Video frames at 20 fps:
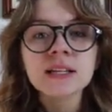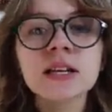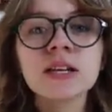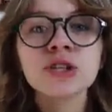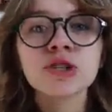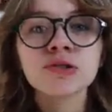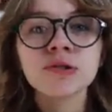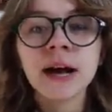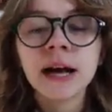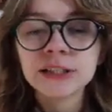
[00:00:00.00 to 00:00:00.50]
a
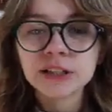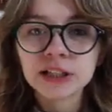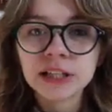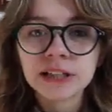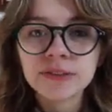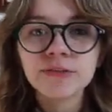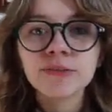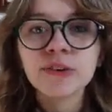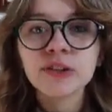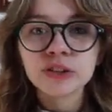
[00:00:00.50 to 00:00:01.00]

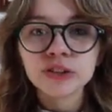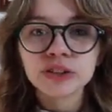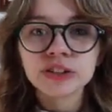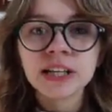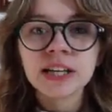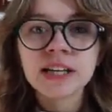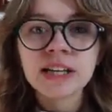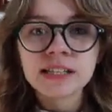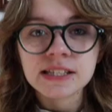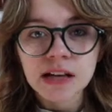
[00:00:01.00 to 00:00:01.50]
tragedy first
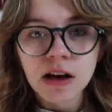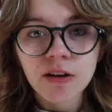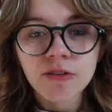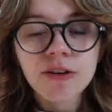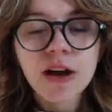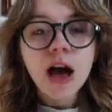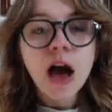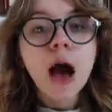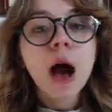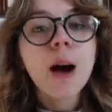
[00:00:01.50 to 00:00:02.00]
in itself.
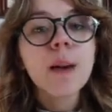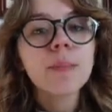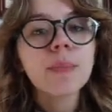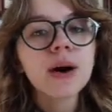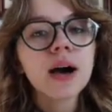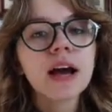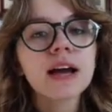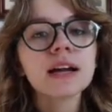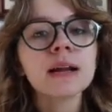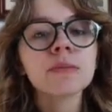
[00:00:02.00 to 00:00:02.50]

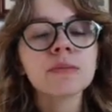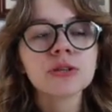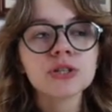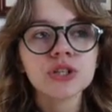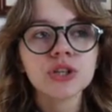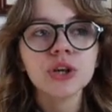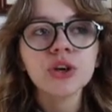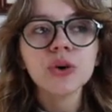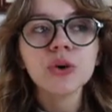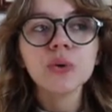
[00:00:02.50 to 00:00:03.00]
But number
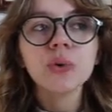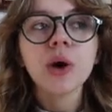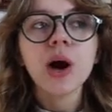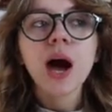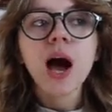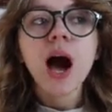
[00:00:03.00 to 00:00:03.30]
2,